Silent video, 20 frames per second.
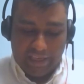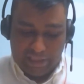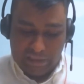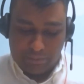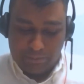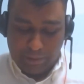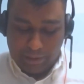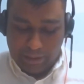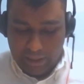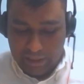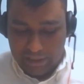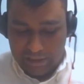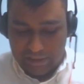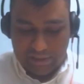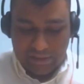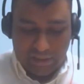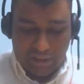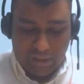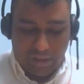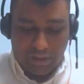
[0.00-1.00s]
It's
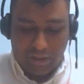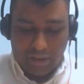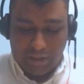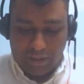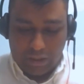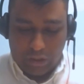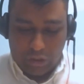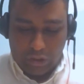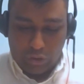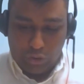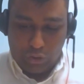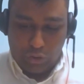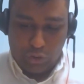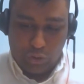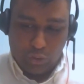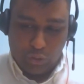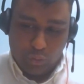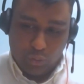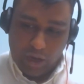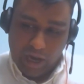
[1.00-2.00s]
because
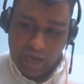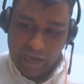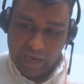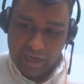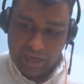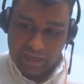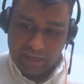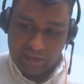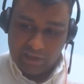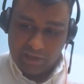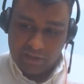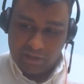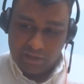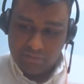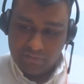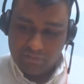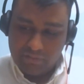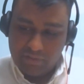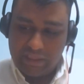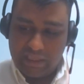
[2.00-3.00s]
you have